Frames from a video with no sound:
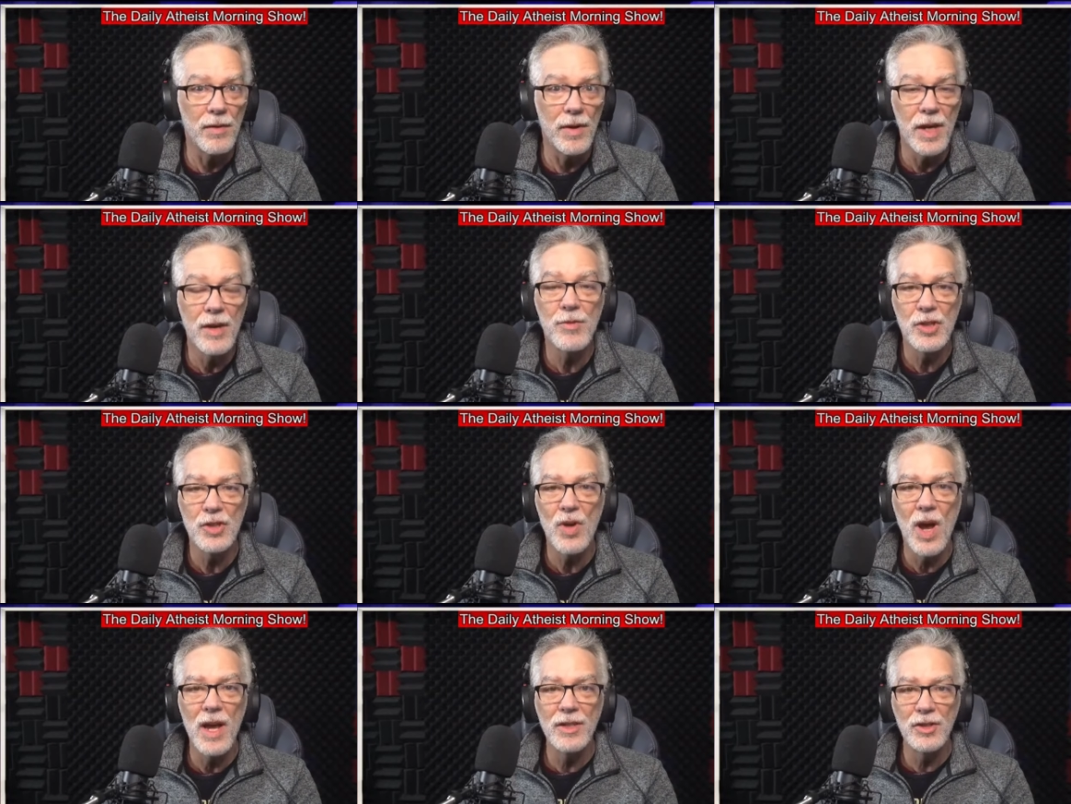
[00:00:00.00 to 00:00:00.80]
He was
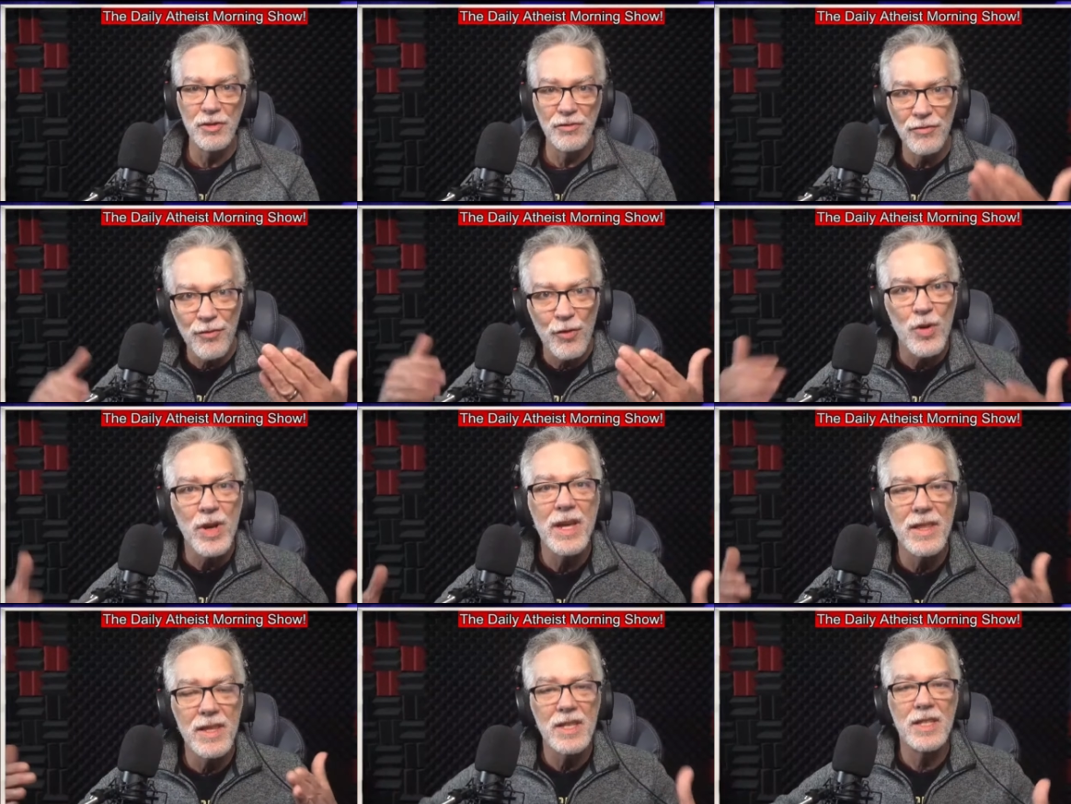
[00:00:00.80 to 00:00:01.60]
trying to
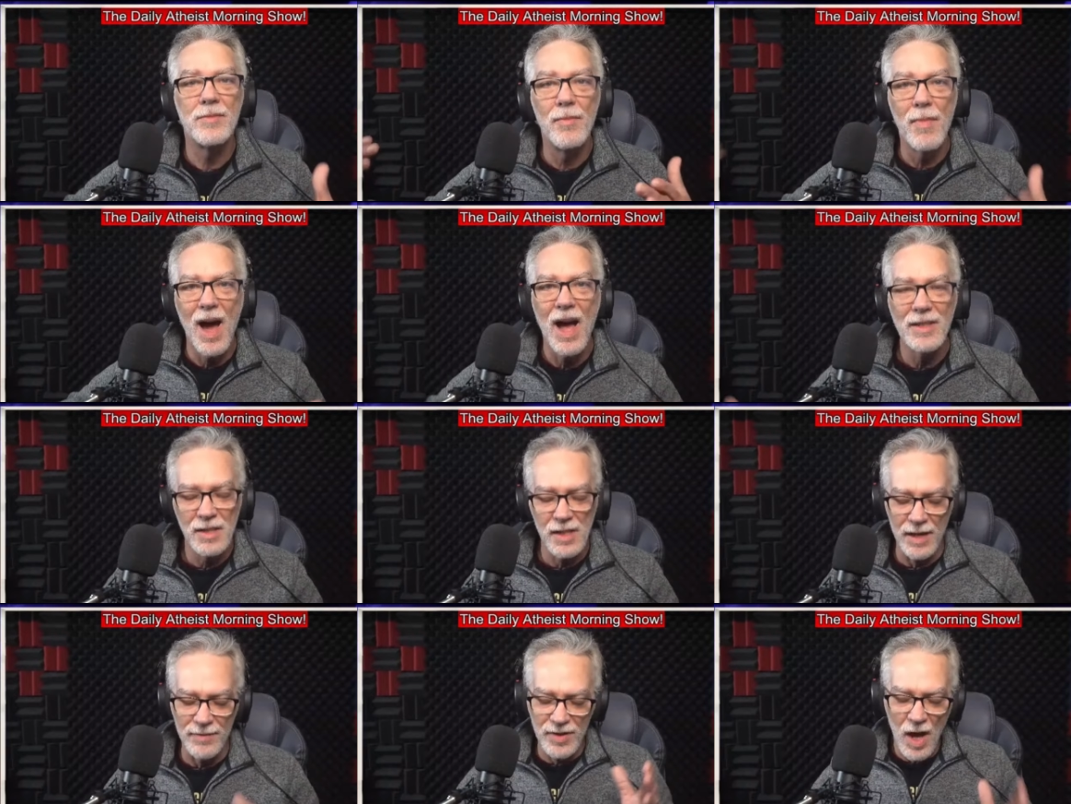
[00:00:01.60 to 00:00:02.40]
free these mind
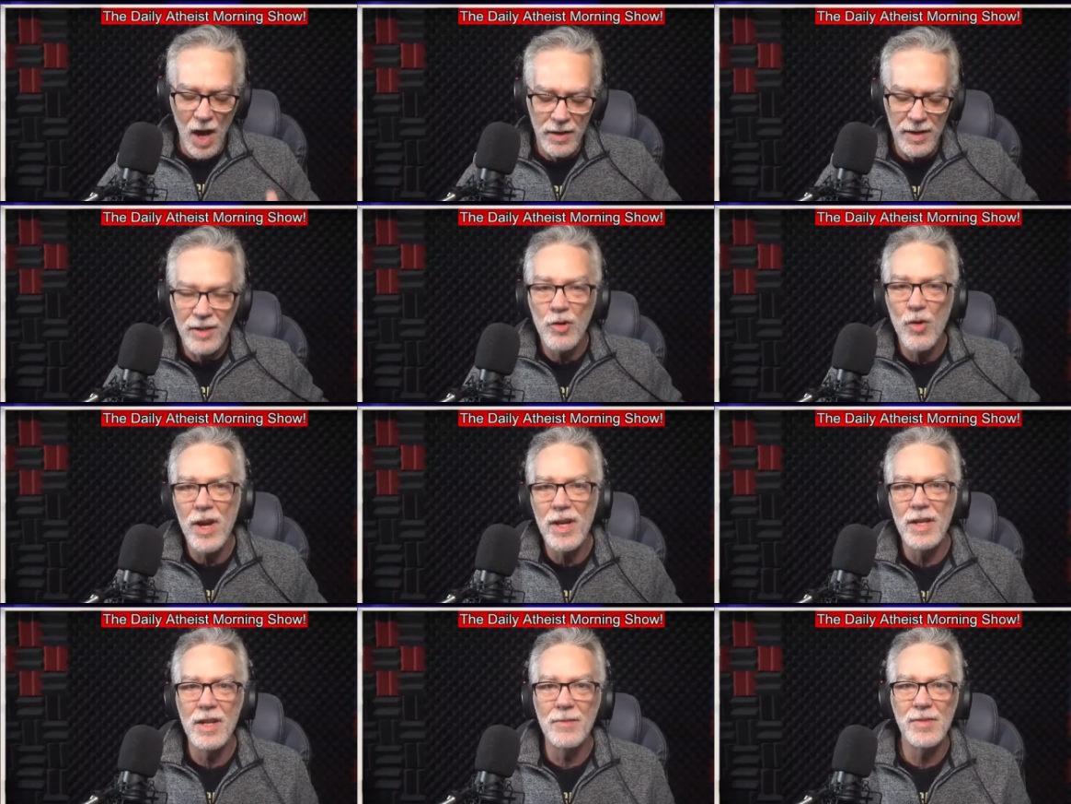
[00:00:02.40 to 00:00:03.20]
slaves. God had
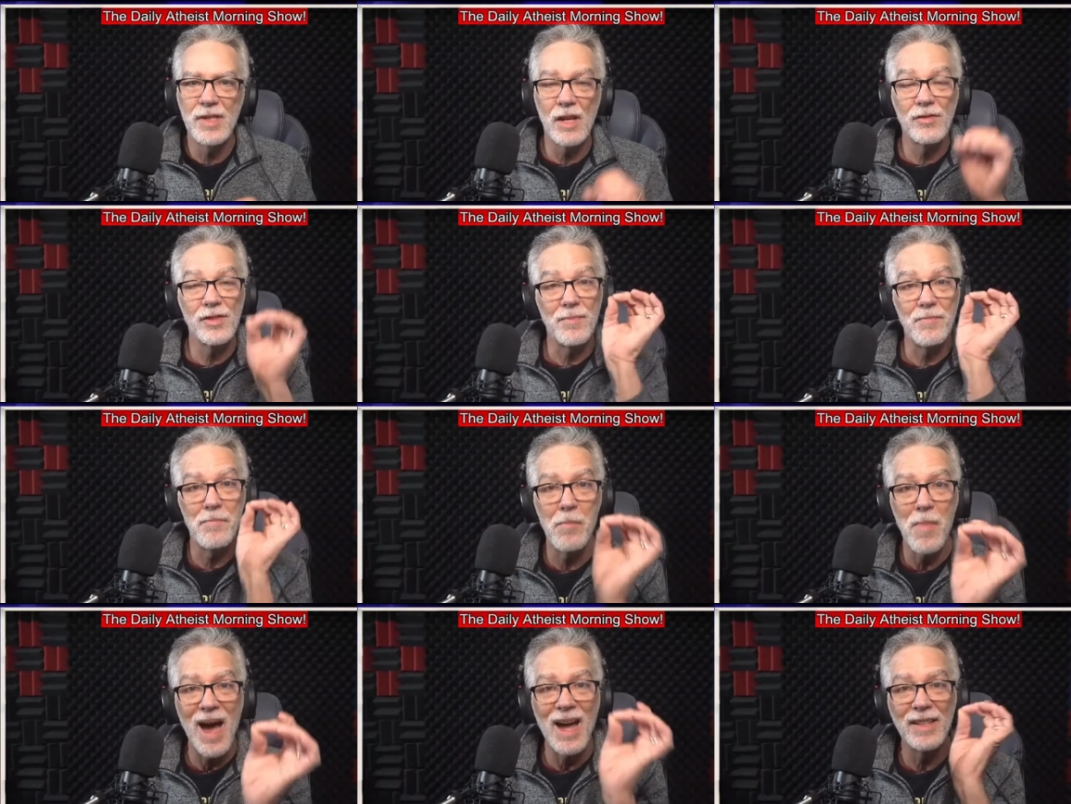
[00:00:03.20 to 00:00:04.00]
created himself
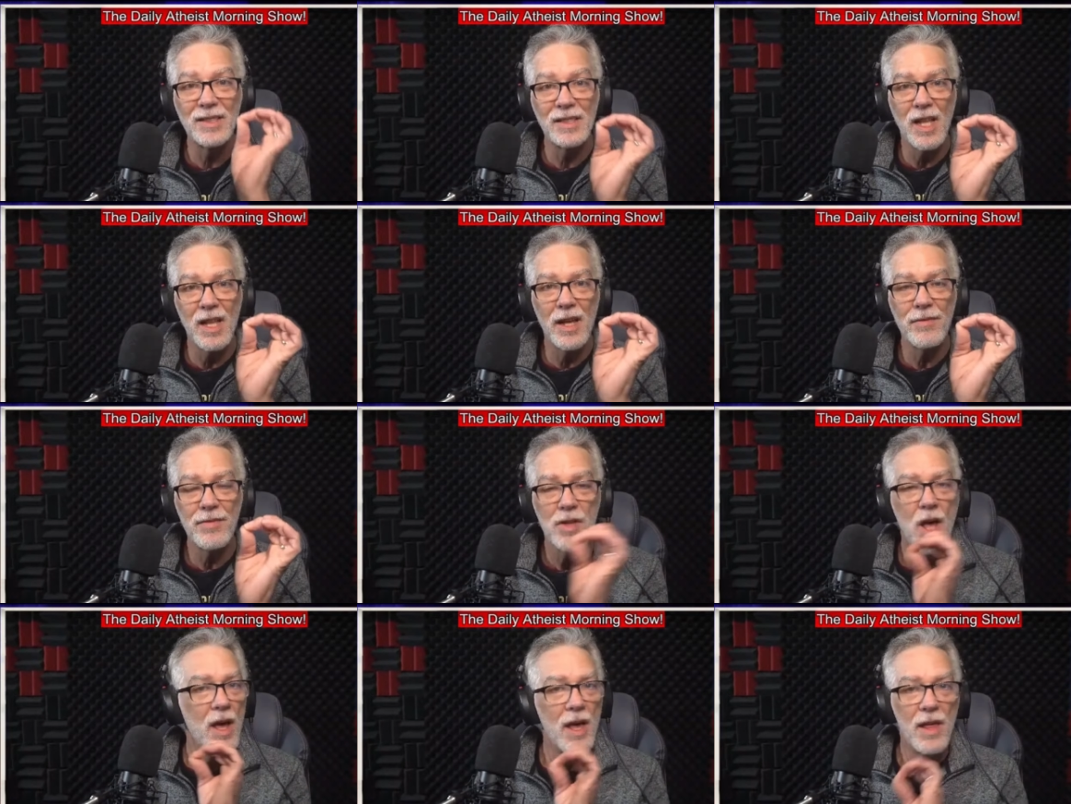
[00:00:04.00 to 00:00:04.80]
mind slaves.
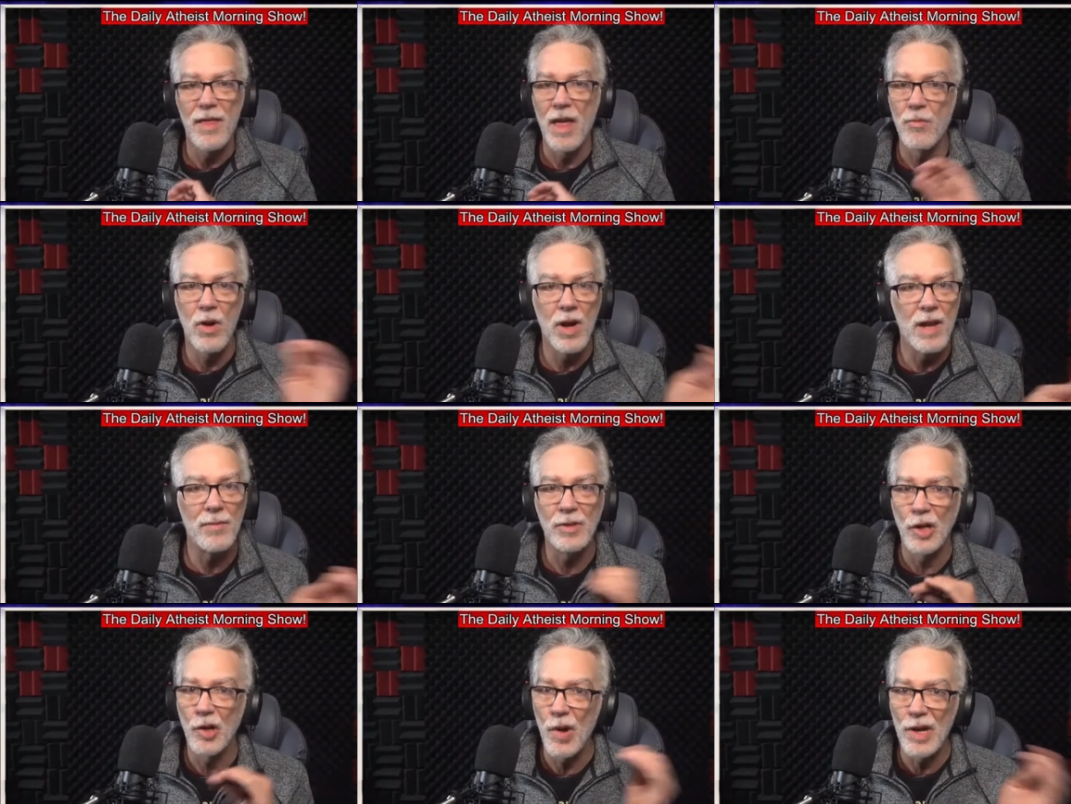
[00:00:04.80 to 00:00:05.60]
They weren't able
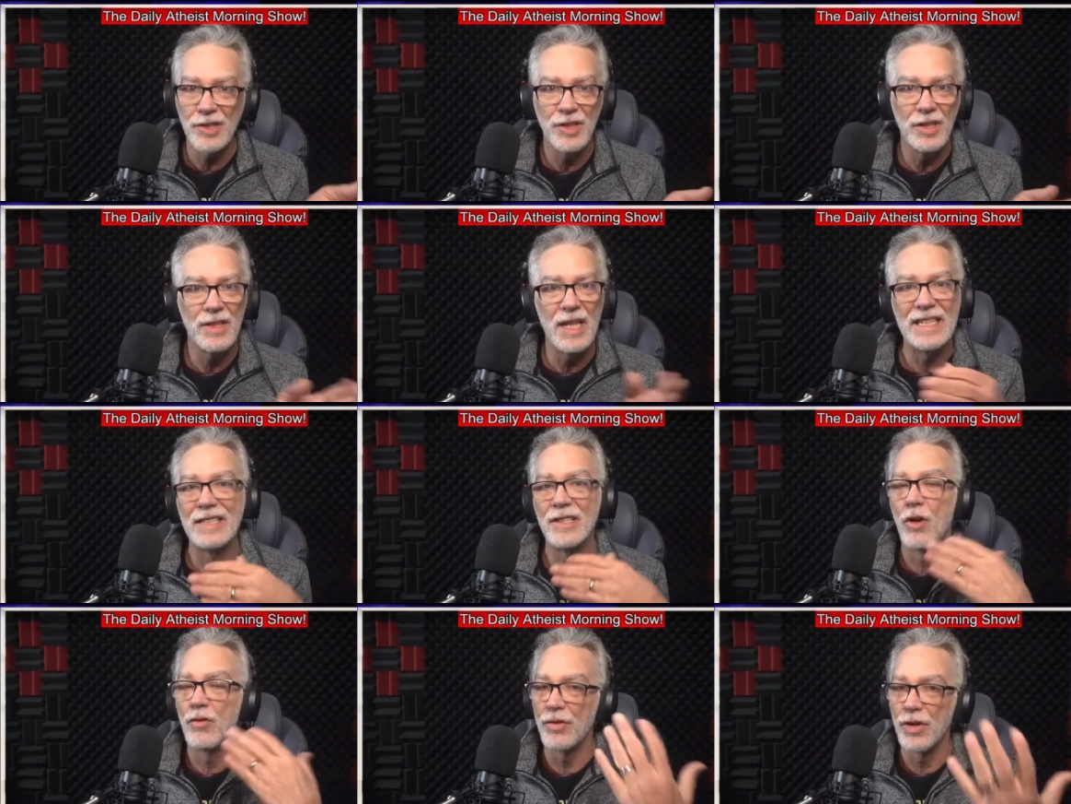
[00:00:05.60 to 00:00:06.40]
to question. They didn't
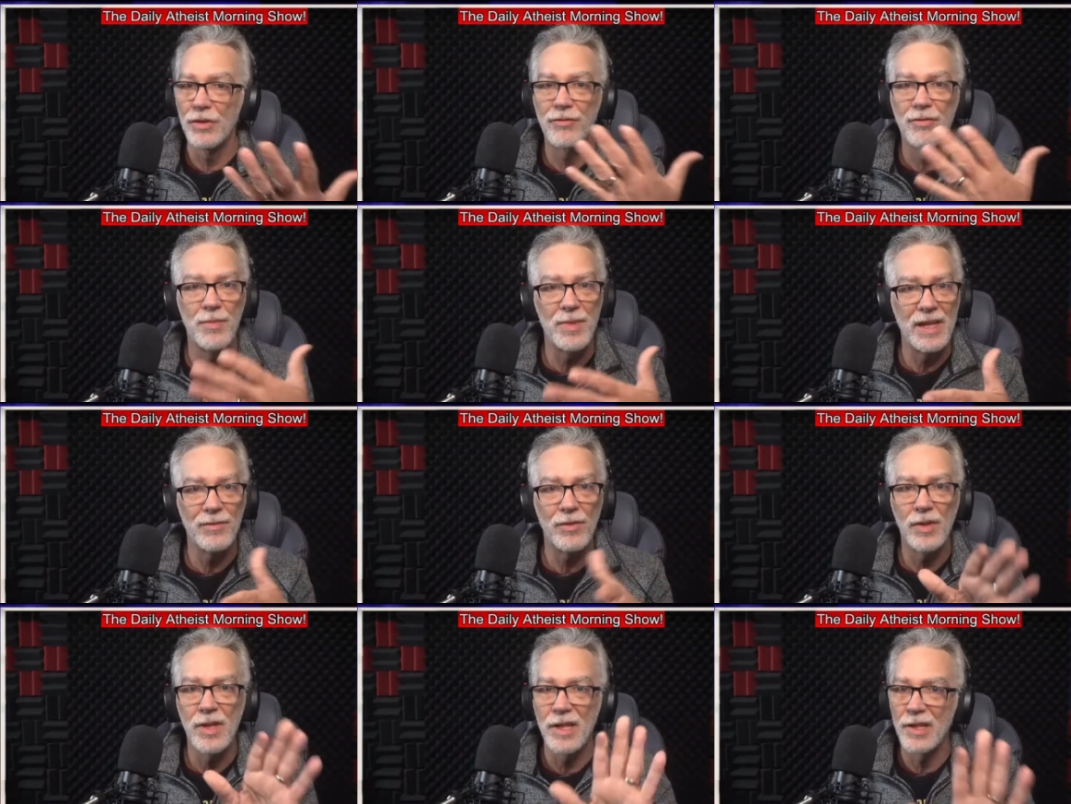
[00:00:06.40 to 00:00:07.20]
know good from
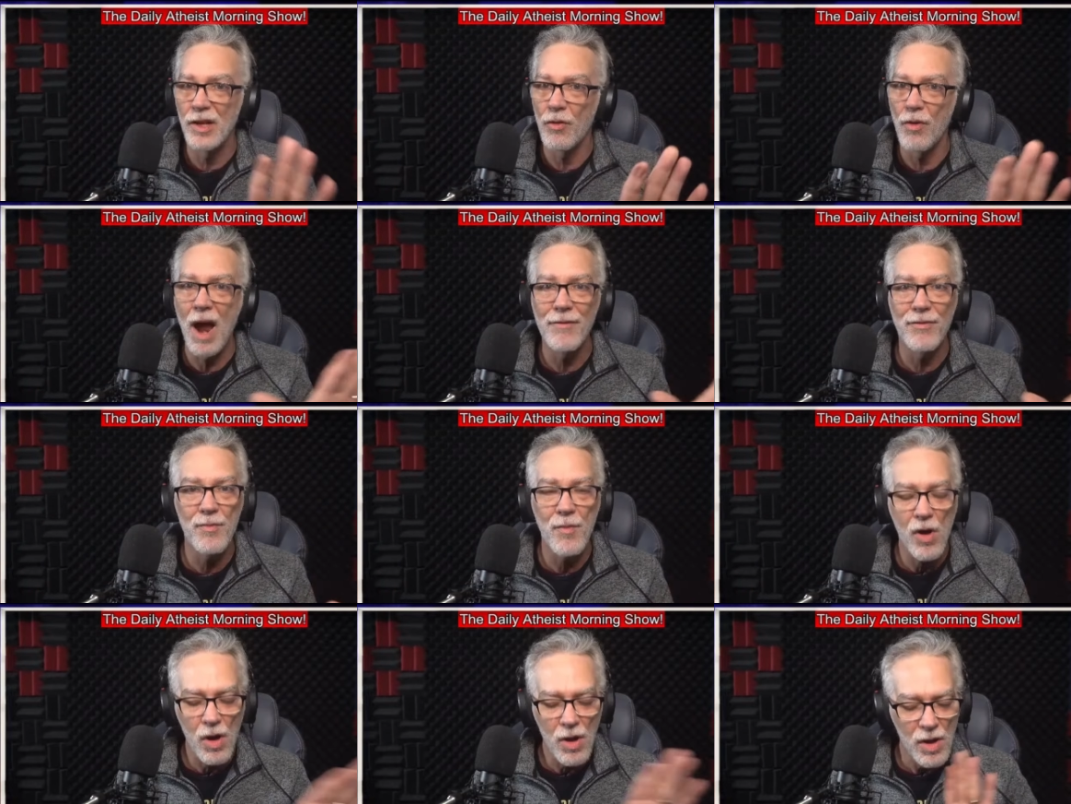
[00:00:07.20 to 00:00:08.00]
evil. They didn't know right from
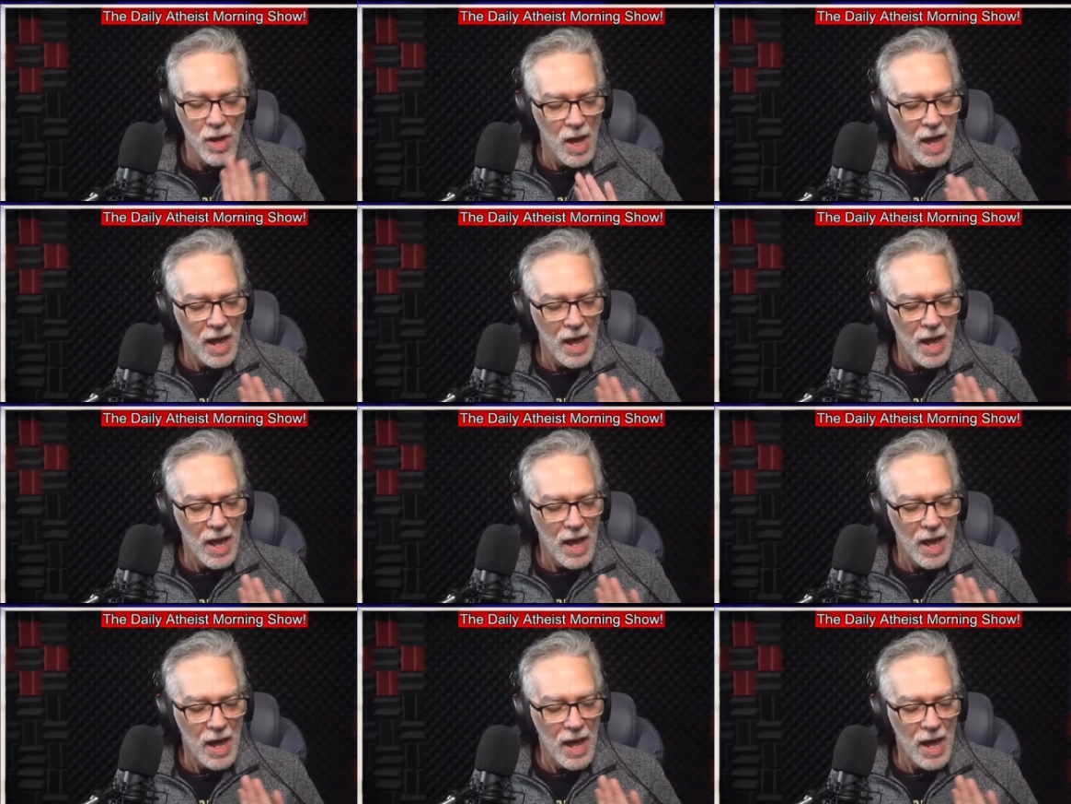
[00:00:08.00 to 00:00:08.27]
wrong.